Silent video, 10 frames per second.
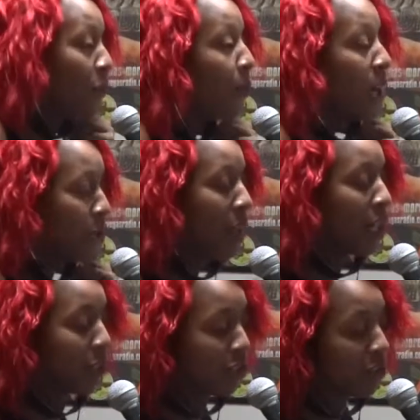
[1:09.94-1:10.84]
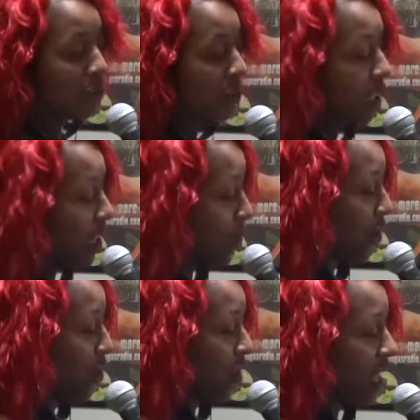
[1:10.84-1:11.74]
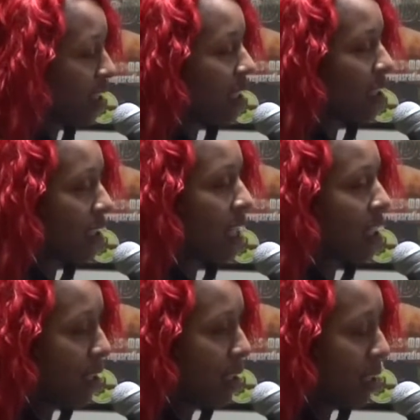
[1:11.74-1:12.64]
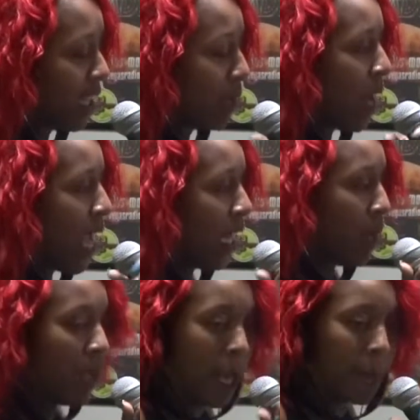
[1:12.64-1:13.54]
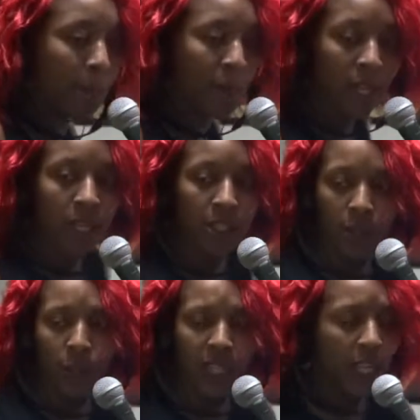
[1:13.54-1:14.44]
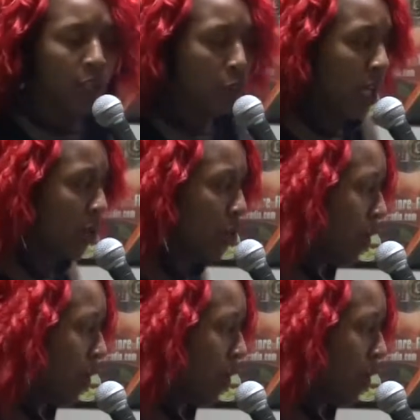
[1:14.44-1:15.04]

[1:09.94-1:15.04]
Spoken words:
I feel when I do radio shows and other shows. I sit at the mic and I'm like, so what the hell do I do